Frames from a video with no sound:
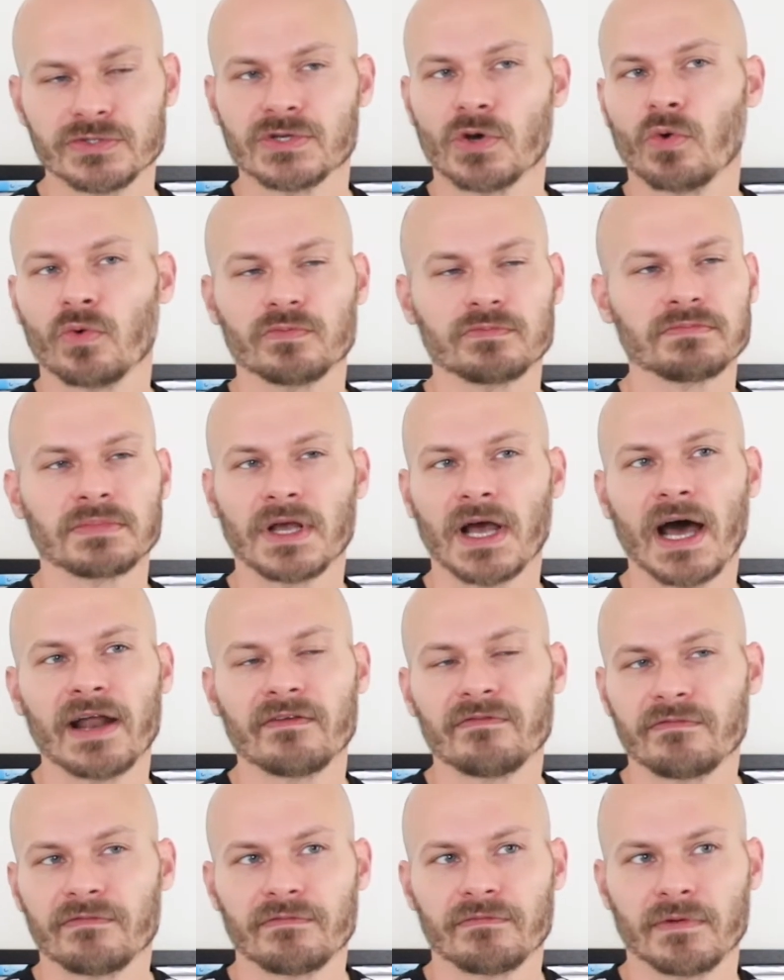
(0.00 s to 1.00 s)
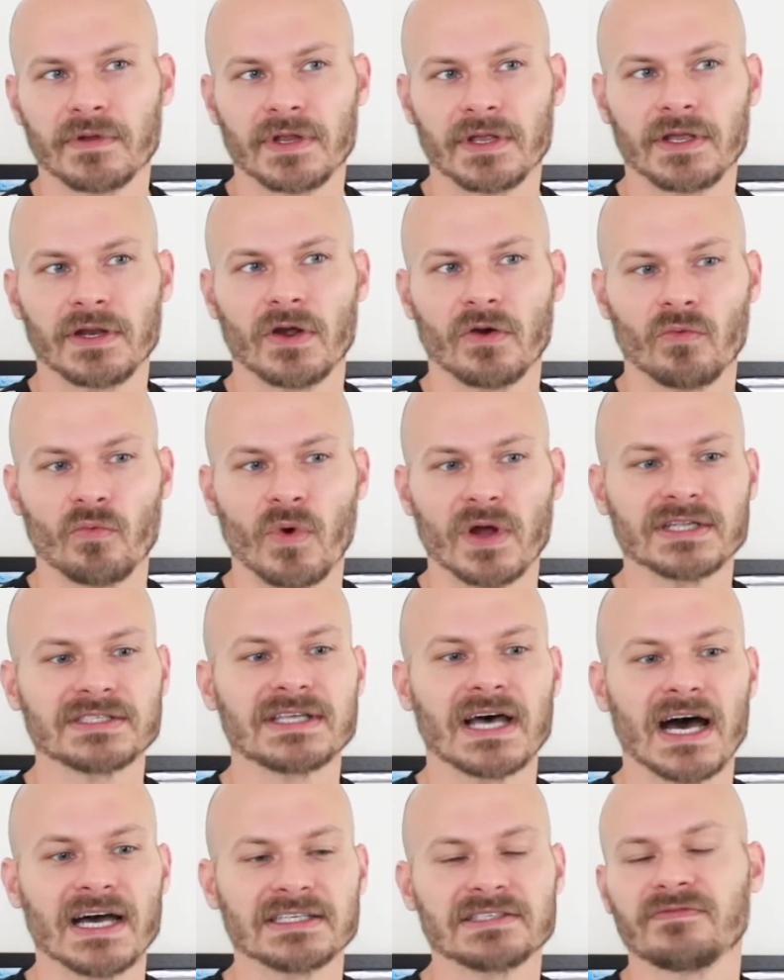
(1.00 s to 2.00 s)
So kind of, you know, one
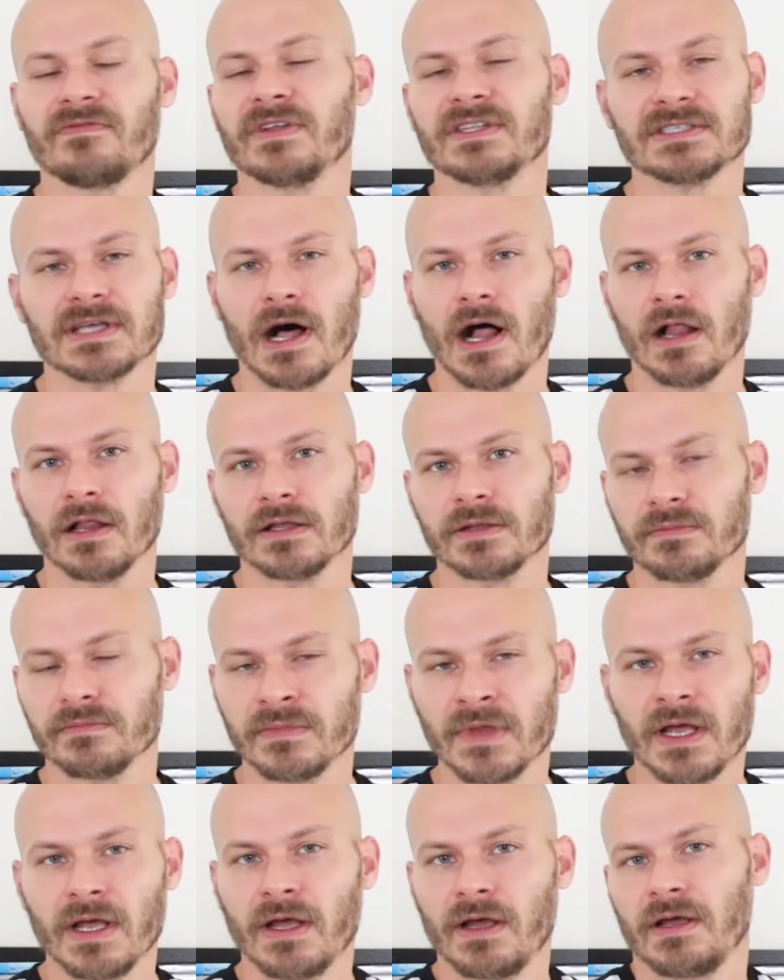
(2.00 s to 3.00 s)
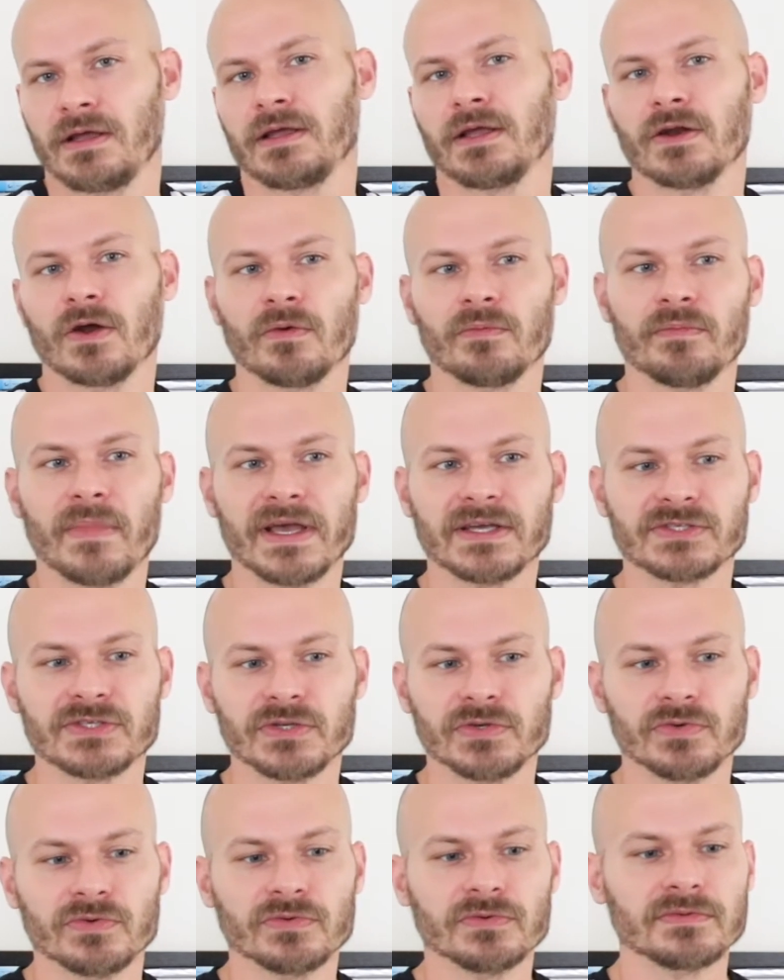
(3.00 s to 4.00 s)
size fits all, and, you know, makes
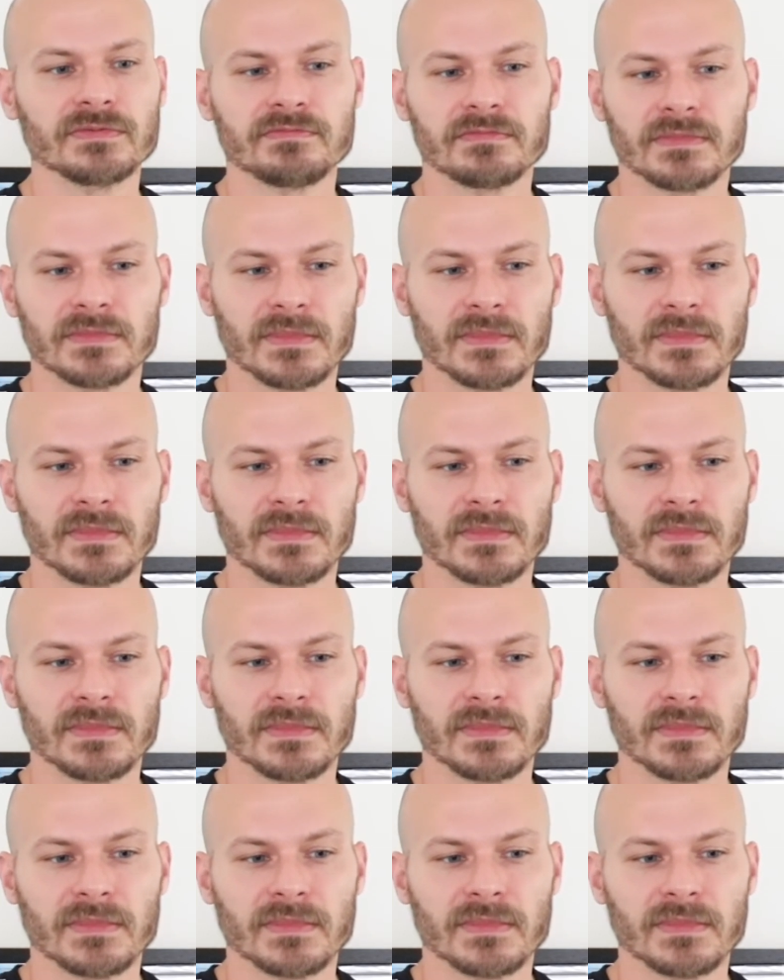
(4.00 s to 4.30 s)
you